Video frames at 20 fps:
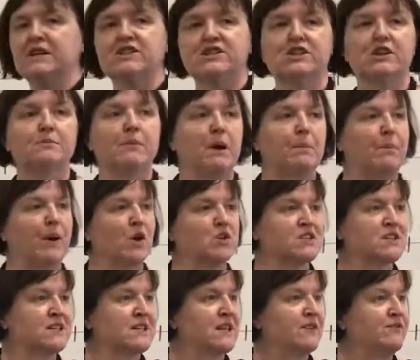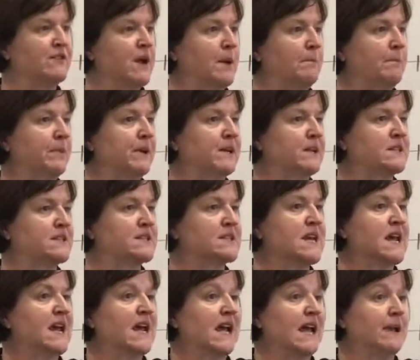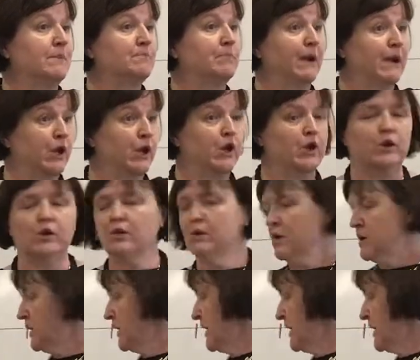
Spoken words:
going to do my positive numbers in blue